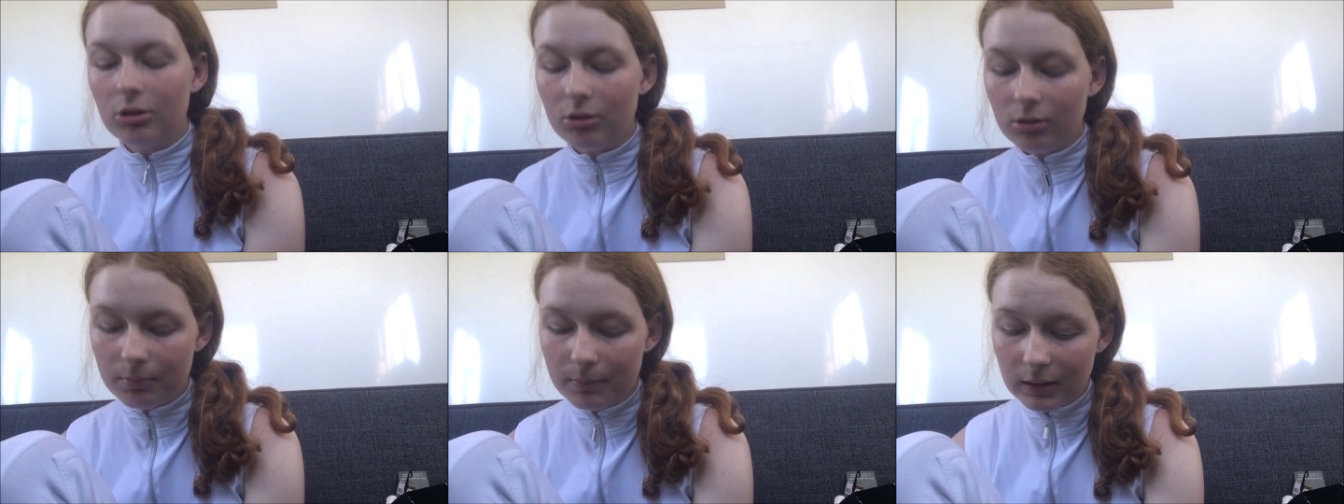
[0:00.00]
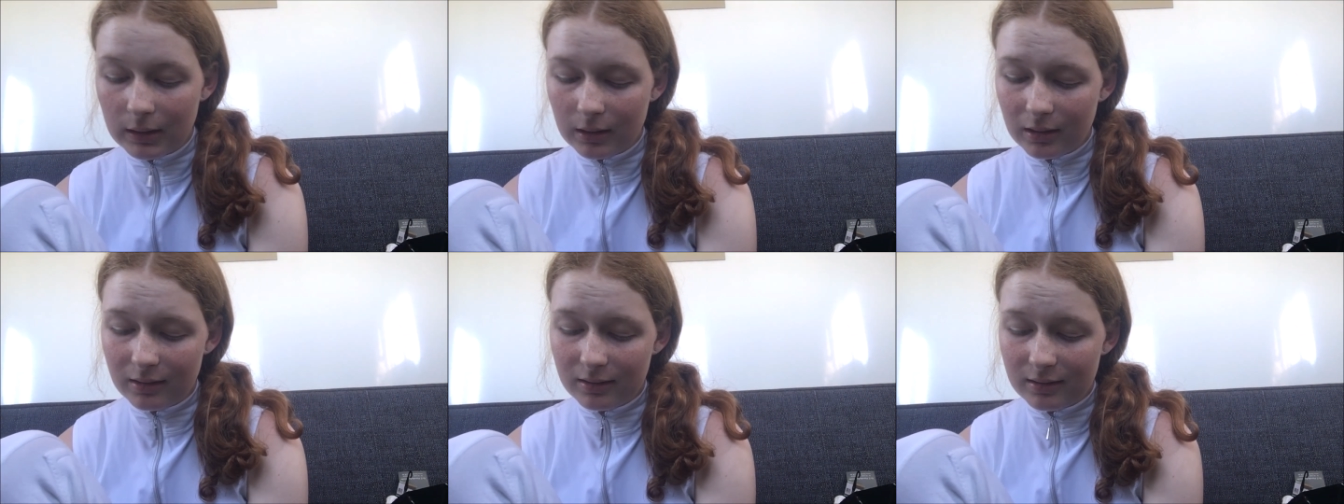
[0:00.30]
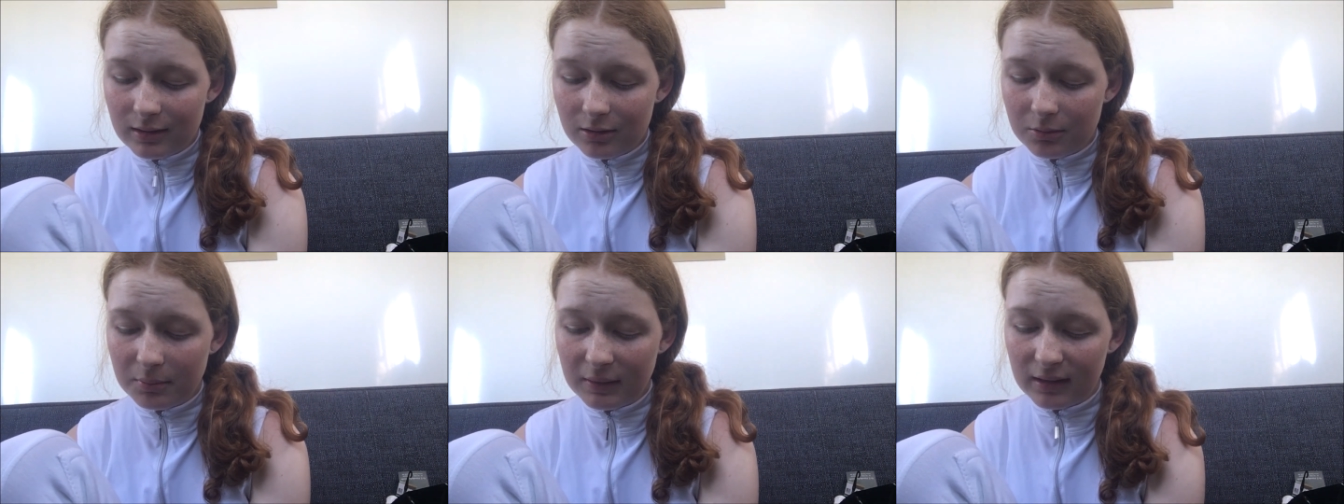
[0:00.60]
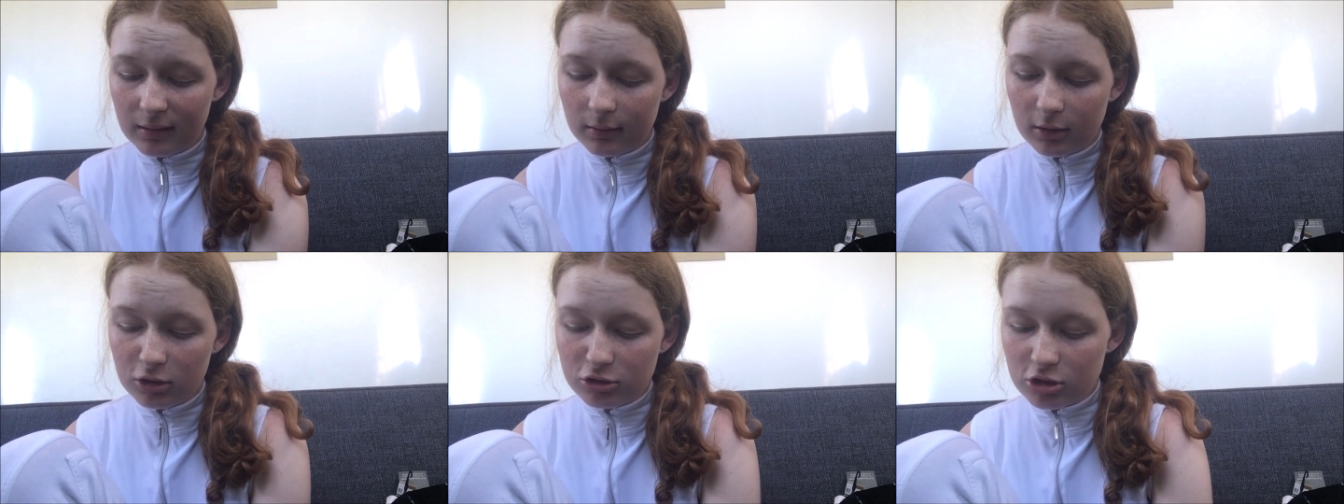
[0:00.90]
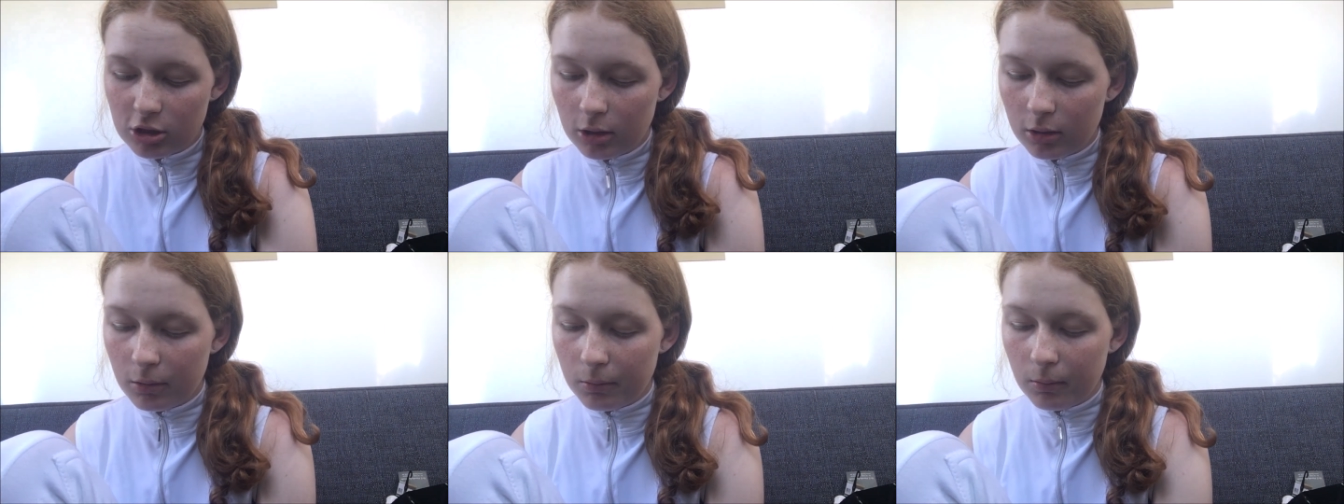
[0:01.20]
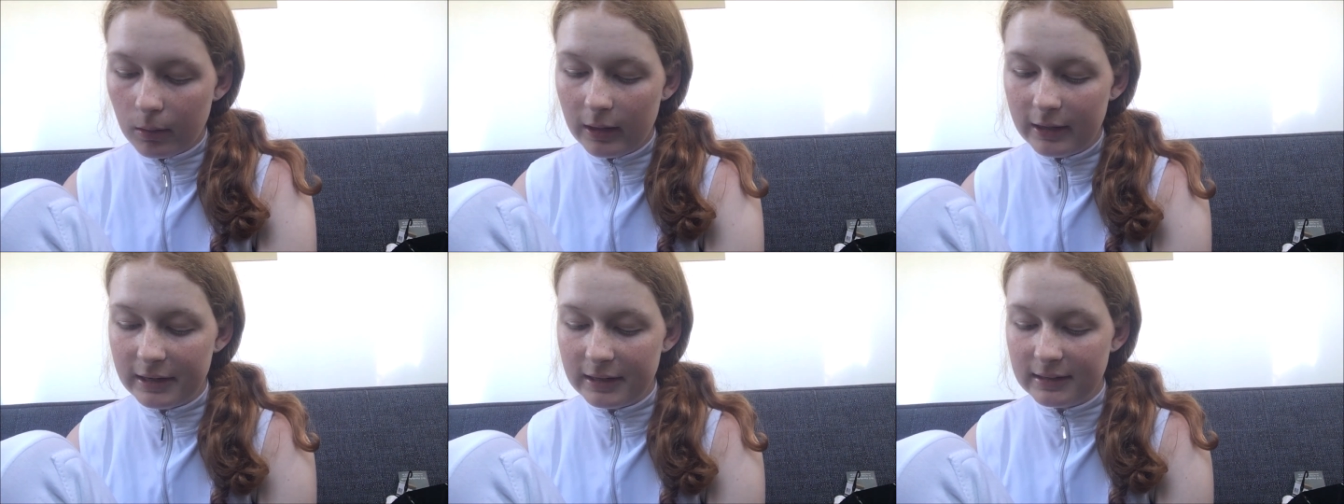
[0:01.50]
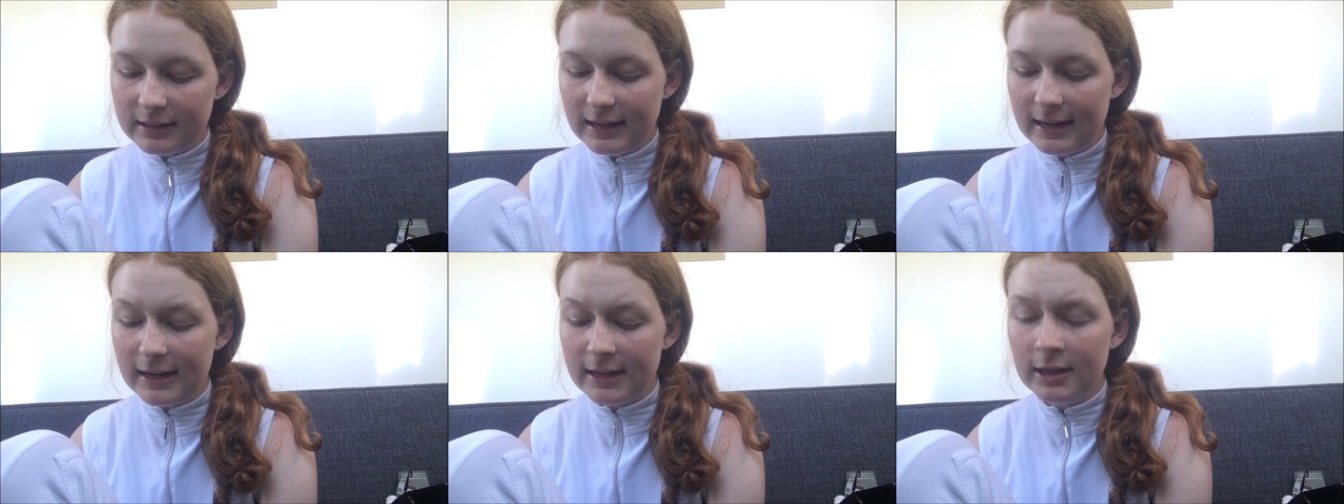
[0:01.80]
just because it's been such a
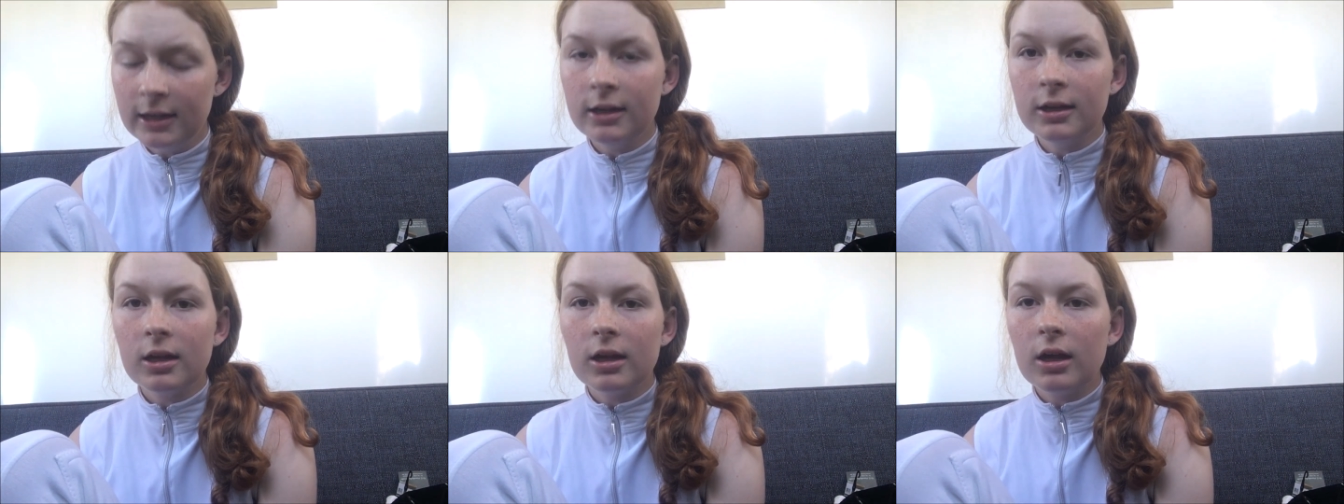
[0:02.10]
quiet day